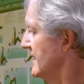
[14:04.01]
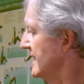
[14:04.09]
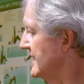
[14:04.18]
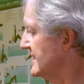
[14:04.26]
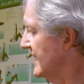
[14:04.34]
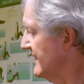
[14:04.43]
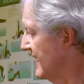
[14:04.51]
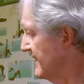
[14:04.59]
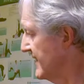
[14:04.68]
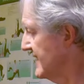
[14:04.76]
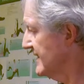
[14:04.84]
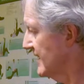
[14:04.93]
is that they
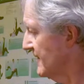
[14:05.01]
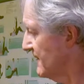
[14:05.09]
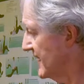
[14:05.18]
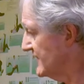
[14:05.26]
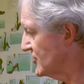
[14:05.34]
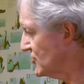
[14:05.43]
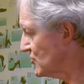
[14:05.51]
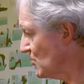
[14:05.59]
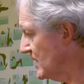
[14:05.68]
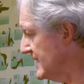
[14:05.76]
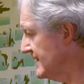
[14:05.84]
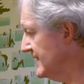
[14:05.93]
think that if they
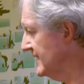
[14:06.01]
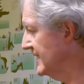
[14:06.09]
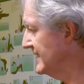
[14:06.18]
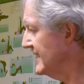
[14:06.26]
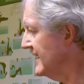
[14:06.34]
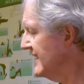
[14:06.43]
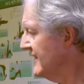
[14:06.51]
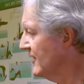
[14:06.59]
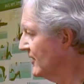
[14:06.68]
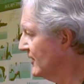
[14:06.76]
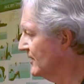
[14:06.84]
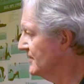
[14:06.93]
strengthen in
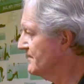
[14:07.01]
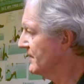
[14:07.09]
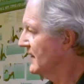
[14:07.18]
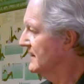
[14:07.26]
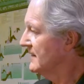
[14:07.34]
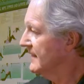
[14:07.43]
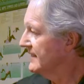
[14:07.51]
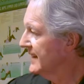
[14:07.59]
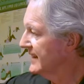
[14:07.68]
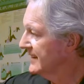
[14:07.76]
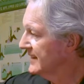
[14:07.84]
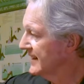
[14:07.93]
here, that
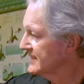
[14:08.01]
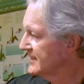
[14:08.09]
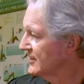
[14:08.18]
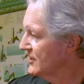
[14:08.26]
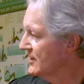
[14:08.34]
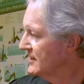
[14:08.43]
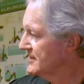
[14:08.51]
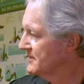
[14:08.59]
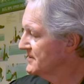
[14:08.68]
they can actually cause